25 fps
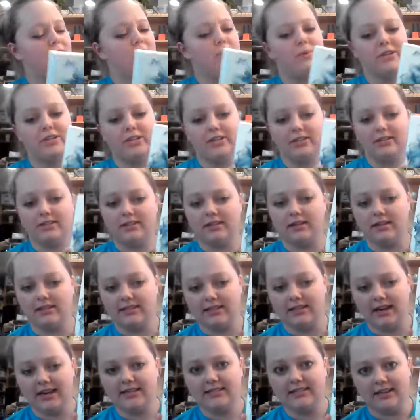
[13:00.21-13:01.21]
which is a
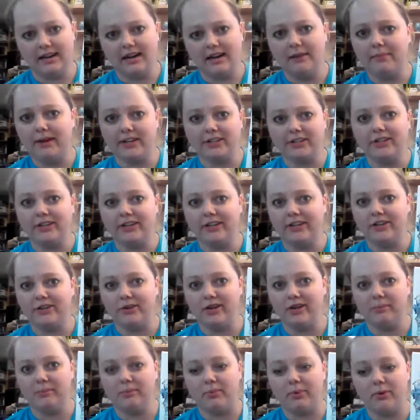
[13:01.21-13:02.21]
size that I'm actually
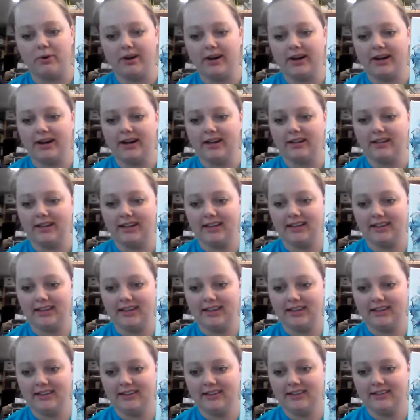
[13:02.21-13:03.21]
enjoying pouring on
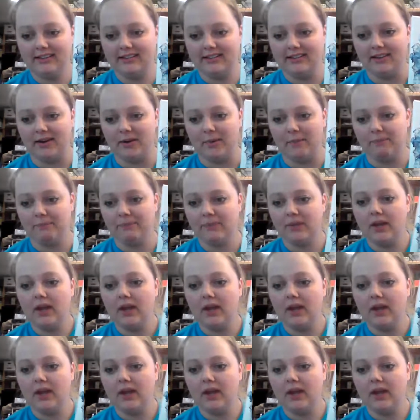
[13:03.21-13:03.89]
lately. So